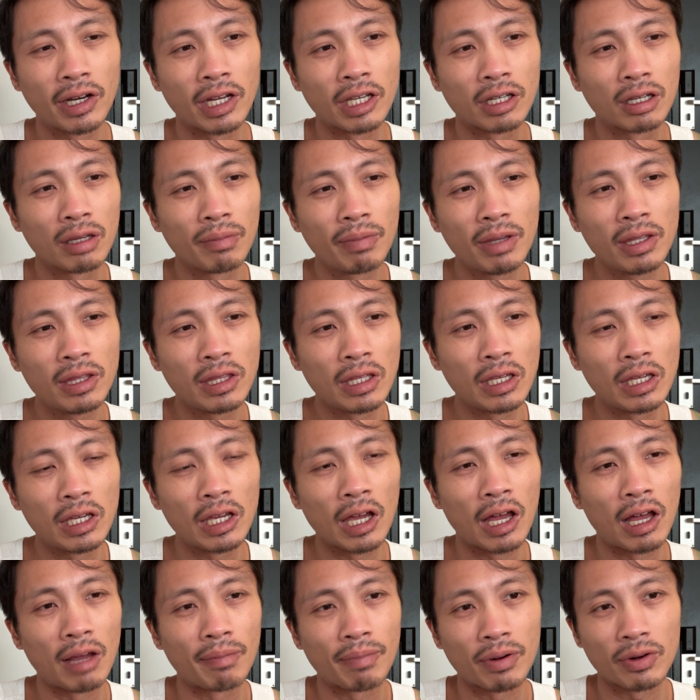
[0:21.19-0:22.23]
It could be the
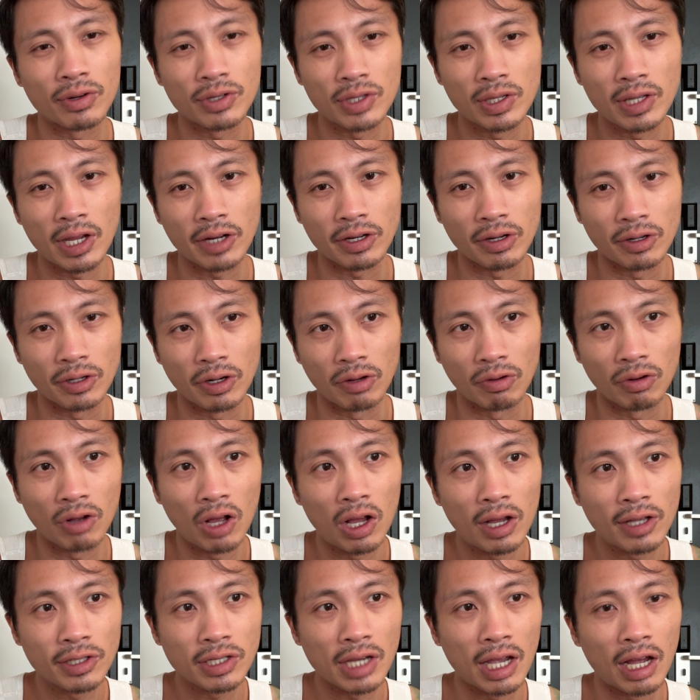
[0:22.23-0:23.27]
uh, person that you're in no
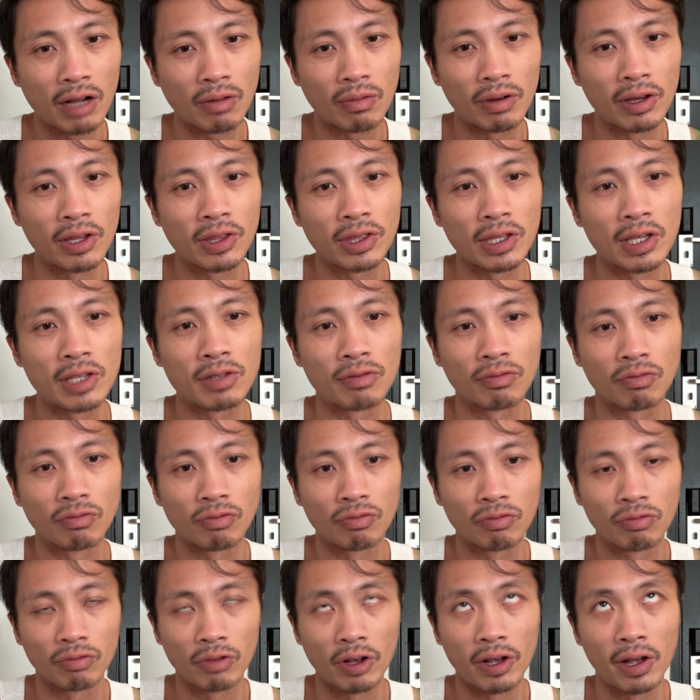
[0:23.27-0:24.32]
contact with is
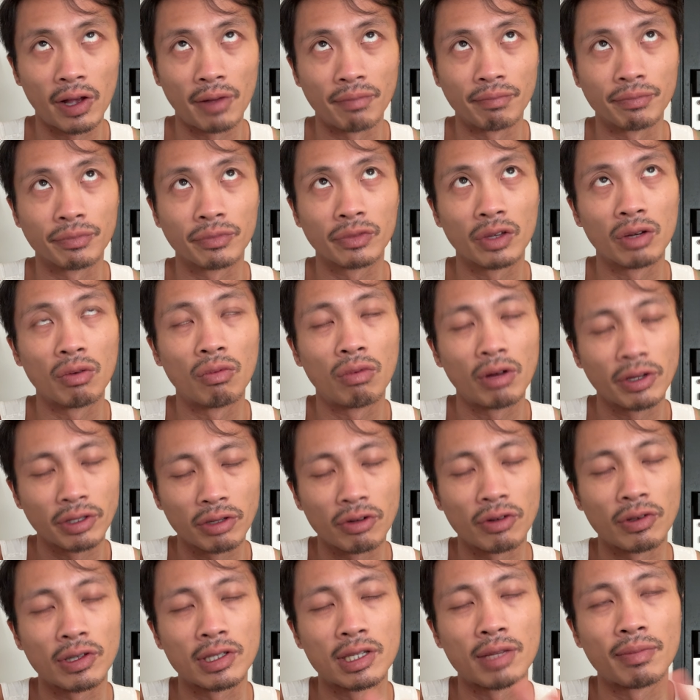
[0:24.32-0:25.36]
um,
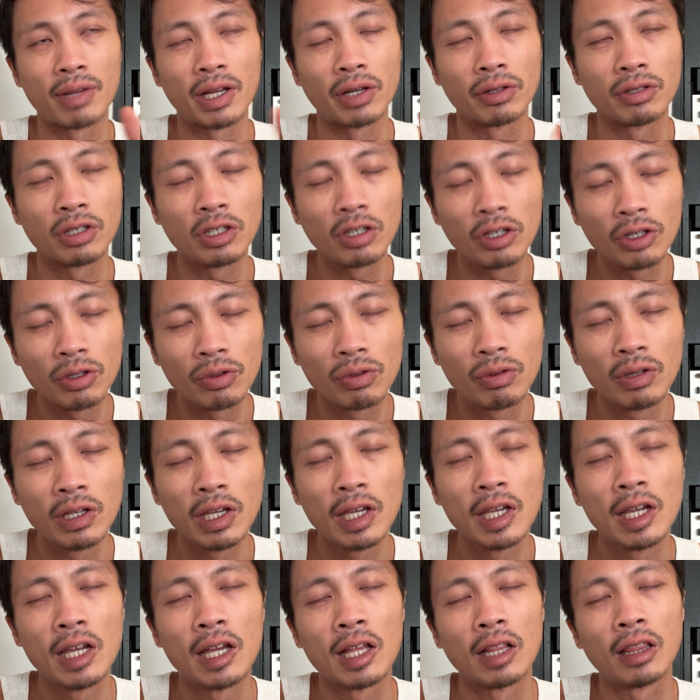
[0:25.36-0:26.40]
wondering about you,
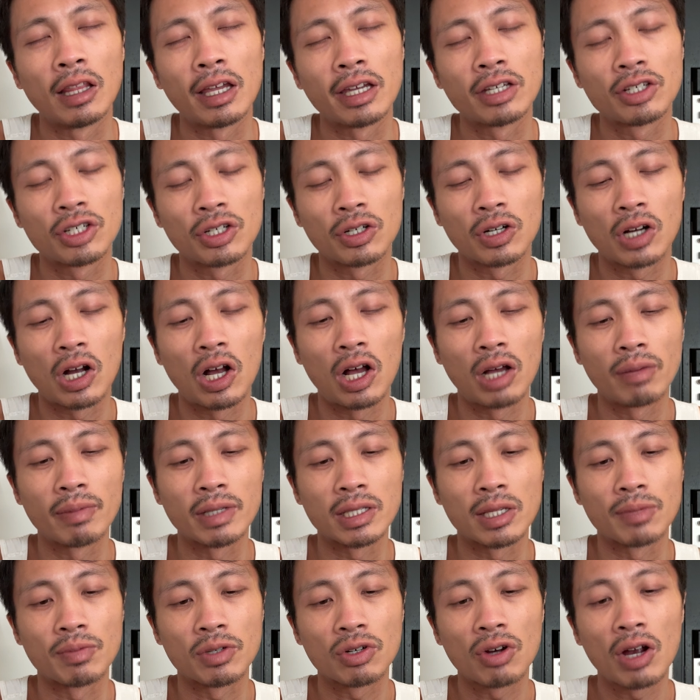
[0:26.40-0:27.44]
like, share, comment,
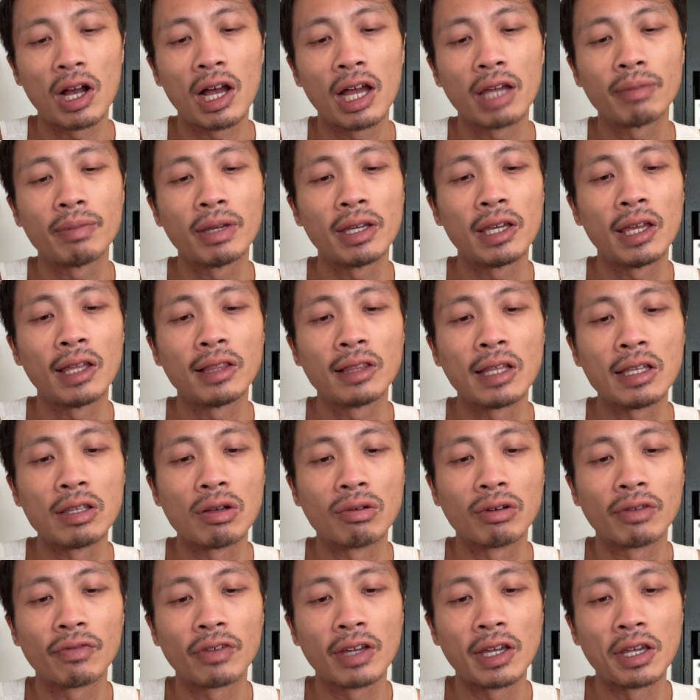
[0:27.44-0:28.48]
subscribe, hit the
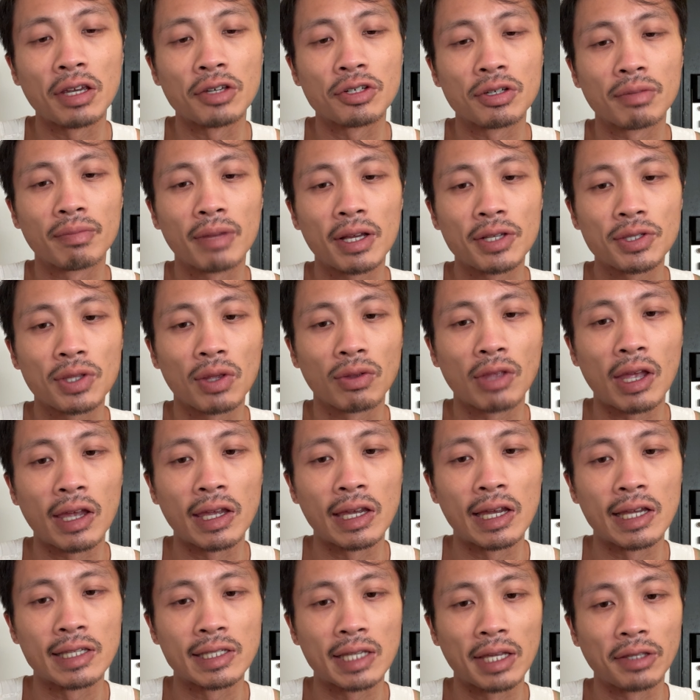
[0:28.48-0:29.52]
notification bell so that you
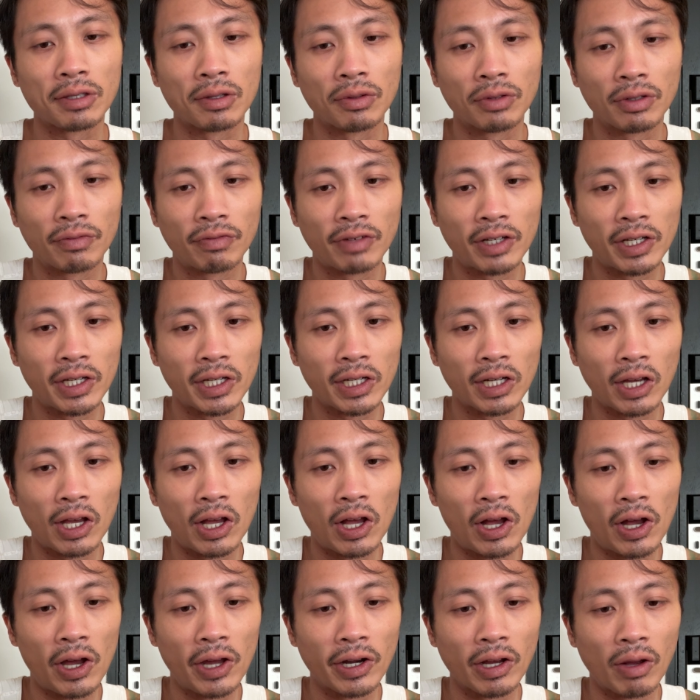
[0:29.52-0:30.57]
guys get notified
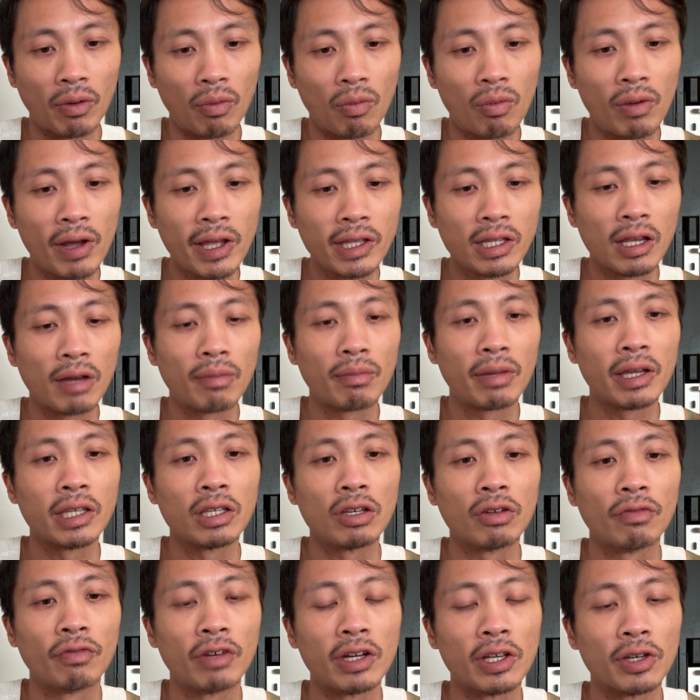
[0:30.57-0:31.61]
on when my
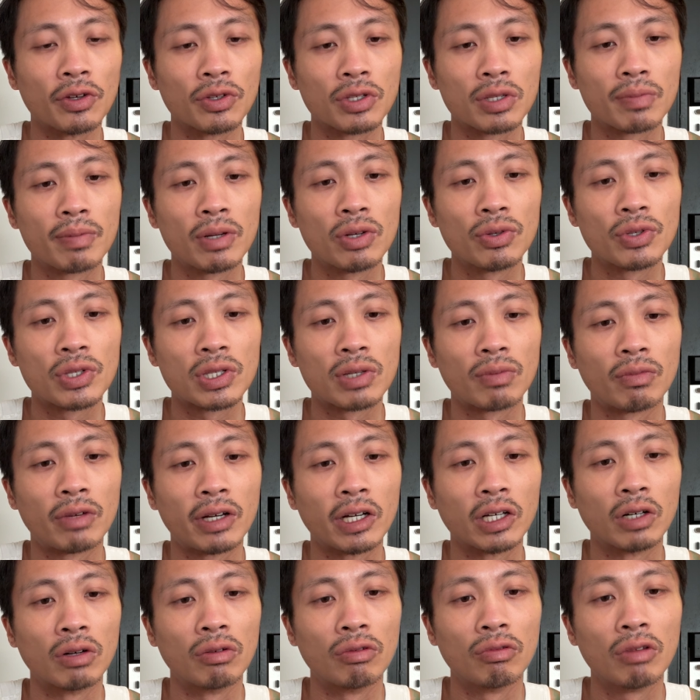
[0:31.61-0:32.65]
new videos post and want
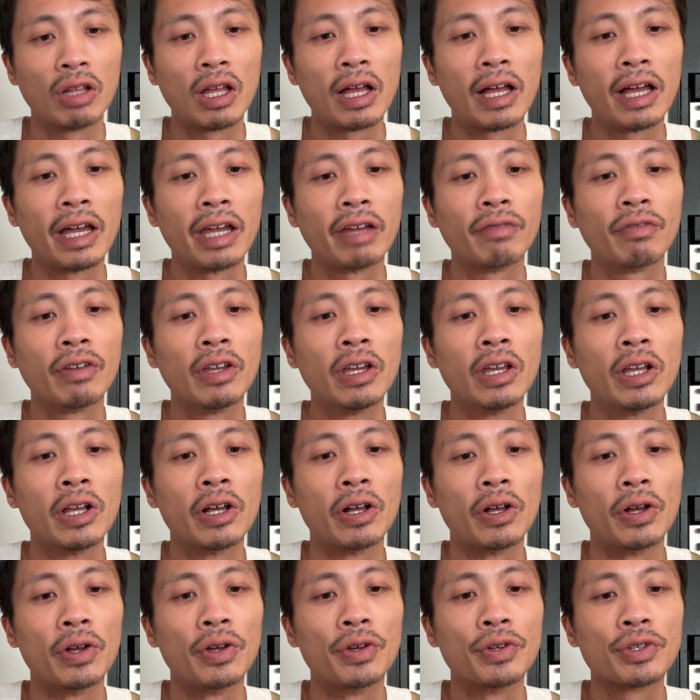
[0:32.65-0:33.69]
to go live
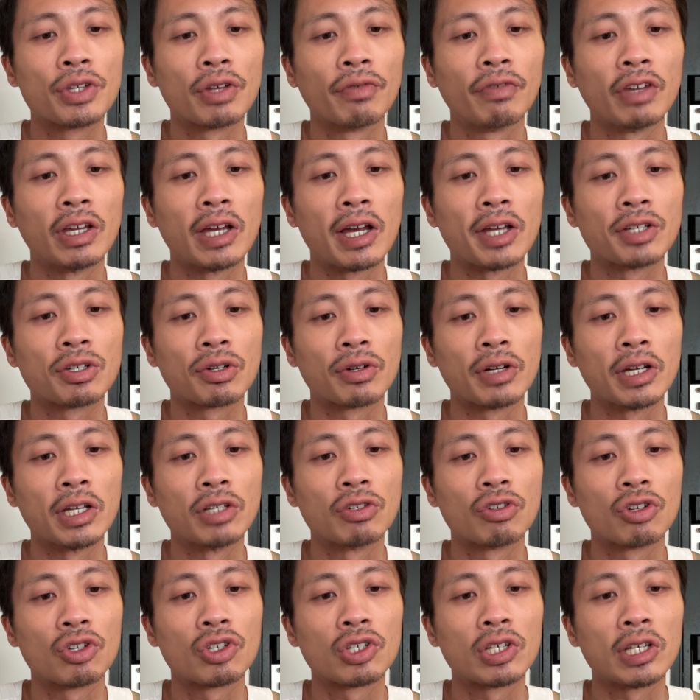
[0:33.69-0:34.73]
also, if you guys are
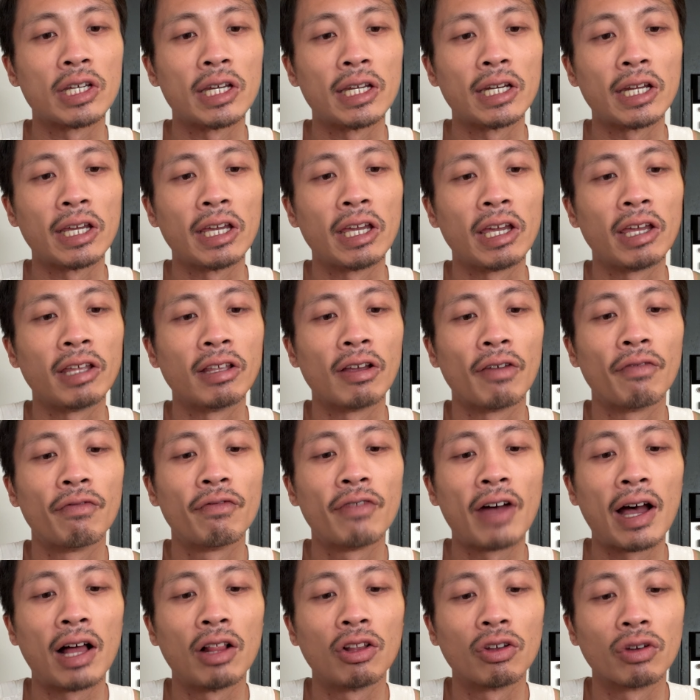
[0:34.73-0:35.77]
interested in
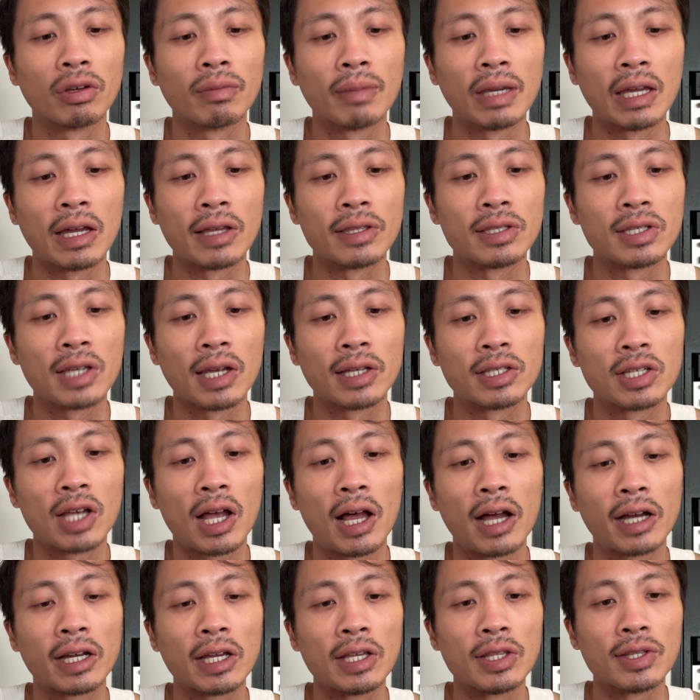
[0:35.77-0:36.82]
following me on
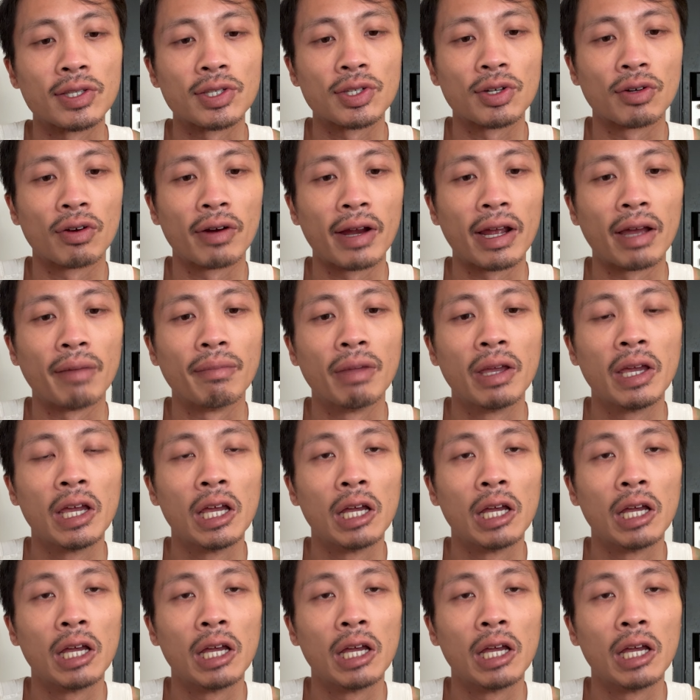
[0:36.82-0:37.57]
TikTok, Instagram,